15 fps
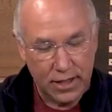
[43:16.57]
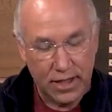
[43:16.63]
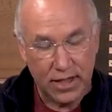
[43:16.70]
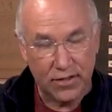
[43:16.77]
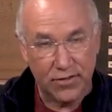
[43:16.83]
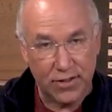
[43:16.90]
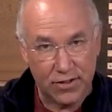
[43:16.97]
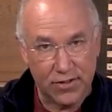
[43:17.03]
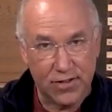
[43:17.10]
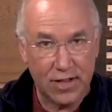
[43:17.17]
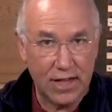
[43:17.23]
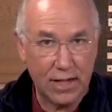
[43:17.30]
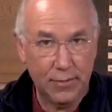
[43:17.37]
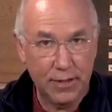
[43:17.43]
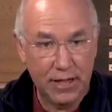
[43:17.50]
and if they're
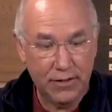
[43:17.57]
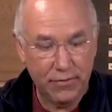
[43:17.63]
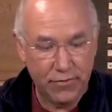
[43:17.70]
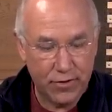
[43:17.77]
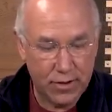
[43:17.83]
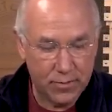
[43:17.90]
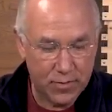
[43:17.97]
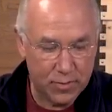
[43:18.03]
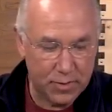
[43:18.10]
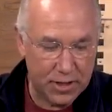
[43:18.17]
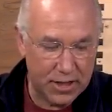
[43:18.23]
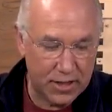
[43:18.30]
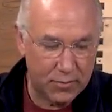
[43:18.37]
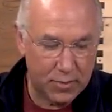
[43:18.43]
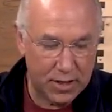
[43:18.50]
slimy from
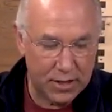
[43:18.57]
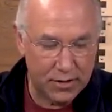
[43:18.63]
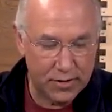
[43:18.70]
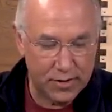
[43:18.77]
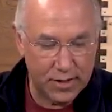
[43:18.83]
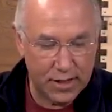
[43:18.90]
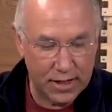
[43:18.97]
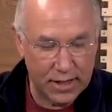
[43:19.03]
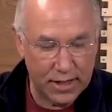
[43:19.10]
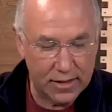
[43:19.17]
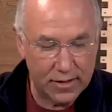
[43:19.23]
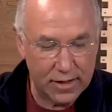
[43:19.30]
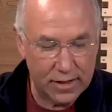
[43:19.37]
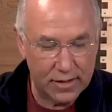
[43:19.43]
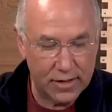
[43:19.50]
small hive beetles, I
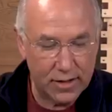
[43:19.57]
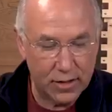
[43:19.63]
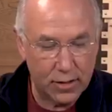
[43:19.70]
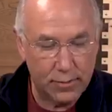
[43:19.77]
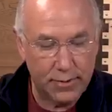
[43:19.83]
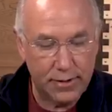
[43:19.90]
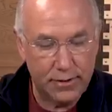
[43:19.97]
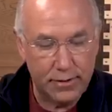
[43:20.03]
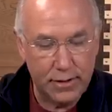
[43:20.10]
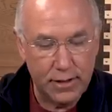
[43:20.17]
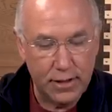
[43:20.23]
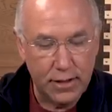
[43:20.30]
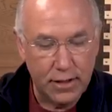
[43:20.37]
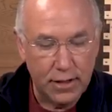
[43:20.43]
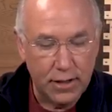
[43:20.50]
guess that's terrible.
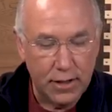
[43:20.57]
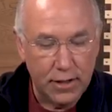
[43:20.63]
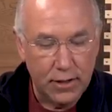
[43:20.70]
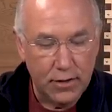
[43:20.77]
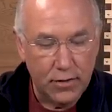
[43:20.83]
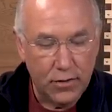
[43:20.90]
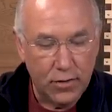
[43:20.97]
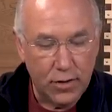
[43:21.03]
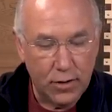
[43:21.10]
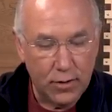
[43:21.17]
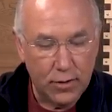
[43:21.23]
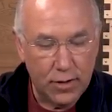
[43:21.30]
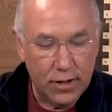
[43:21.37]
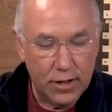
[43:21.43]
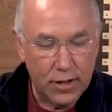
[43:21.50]

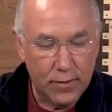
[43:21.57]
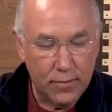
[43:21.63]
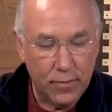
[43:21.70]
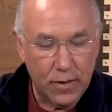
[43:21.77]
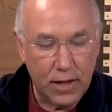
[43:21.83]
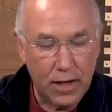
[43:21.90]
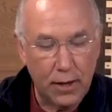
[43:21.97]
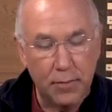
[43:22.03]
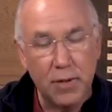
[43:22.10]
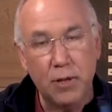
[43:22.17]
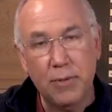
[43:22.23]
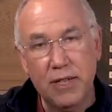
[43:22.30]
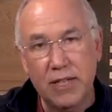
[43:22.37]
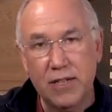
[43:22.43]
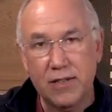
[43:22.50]
So um, I'm going
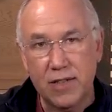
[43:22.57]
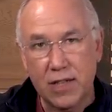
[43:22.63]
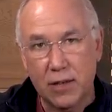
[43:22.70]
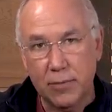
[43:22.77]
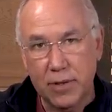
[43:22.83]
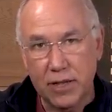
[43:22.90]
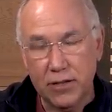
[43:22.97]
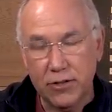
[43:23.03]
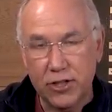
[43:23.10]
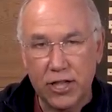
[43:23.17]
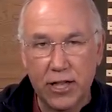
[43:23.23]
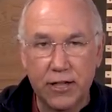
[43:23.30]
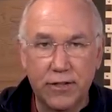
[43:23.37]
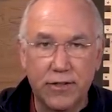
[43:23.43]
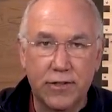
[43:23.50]
to be testing out beetle
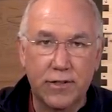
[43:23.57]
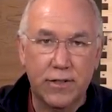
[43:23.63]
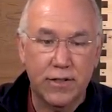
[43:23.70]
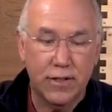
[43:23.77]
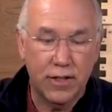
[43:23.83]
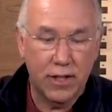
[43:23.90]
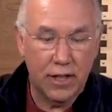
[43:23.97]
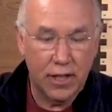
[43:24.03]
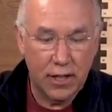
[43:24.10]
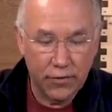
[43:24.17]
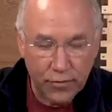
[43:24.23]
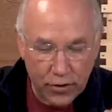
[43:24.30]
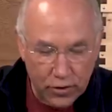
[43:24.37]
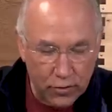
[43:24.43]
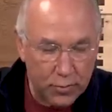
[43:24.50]
jails.
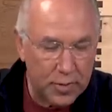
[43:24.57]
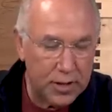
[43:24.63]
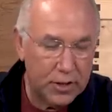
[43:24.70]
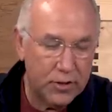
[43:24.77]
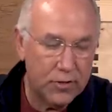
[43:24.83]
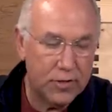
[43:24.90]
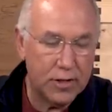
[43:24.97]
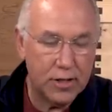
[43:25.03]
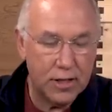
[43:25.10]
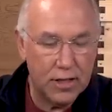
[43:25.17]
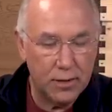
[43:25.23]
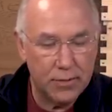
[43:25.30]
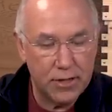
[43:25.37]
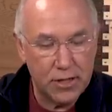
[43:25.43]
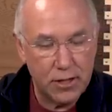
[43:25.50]
If you've been using the
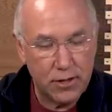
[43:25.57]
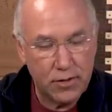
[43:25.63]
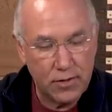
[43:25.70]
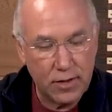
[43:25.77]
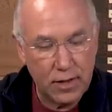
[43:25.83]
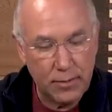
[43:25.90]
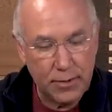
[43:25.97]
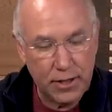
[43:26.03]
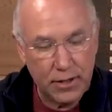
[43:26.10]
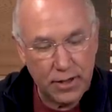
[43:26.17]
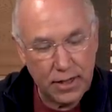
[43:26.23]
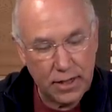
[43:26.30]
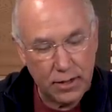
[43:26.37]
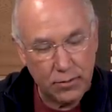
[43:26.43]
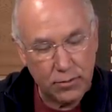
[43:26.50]
nematodes, let me know
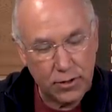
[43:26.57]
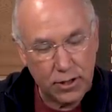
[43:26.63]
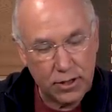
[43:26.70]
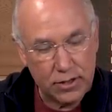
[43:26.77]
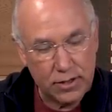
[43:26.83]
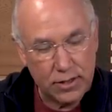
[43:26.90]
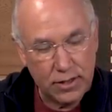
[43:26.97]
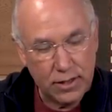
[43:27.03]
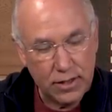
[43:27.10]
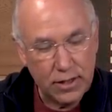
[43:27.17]
how that worked.